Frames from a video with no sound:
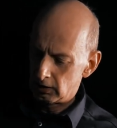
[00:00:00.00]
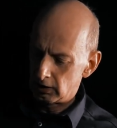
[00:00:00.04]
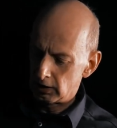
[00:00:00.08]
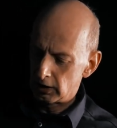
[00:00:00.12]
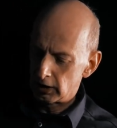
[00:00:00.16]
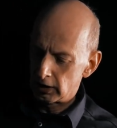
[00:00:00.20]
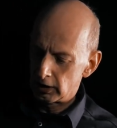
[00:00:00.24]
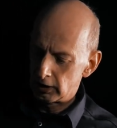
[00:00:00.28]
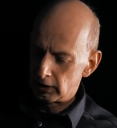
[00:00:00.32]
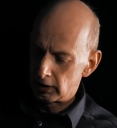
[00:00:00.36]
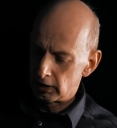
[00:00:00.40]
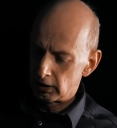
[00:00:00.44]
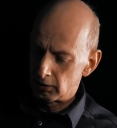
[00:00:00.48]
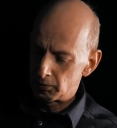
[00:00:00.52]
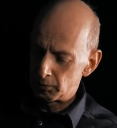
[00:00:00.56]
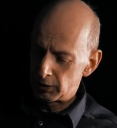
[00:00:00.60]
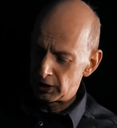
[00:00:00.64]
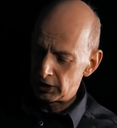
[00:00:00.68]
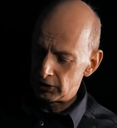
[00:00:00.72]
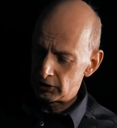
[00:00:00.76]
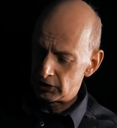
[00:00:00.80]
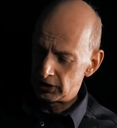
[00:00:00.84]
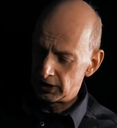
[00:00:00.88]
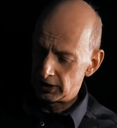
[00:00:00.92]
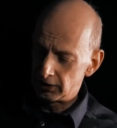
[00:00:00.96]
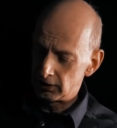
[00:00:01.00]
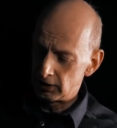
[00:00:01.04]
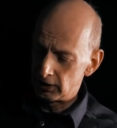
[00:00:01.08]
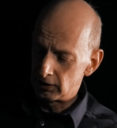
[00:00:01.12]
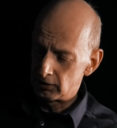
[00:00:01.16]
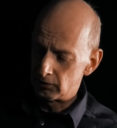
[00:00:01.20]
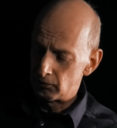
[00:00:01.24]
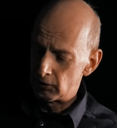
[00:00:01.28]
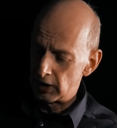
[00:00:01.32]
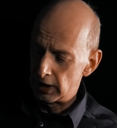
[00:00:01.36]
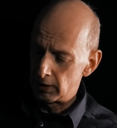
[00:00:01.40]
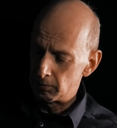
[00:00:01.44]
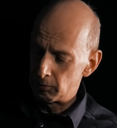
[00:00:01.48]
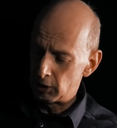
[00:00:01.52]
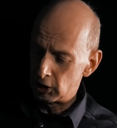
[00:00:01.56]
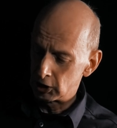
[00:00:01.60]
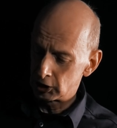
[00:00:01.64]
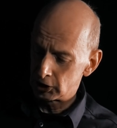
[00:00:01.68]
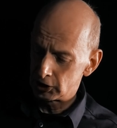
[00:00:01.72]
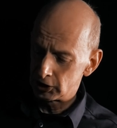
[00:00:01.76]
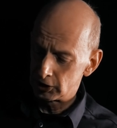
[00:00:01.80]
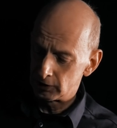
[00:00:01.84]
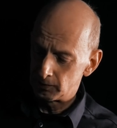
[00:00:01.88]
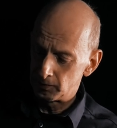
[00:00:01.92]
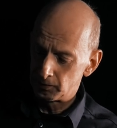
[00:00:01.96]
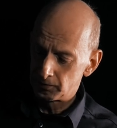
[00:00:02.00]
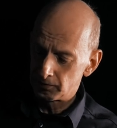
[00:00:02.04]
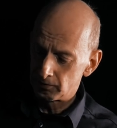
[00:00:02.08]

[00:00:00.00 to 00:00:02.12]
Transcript: I appreciate it very much.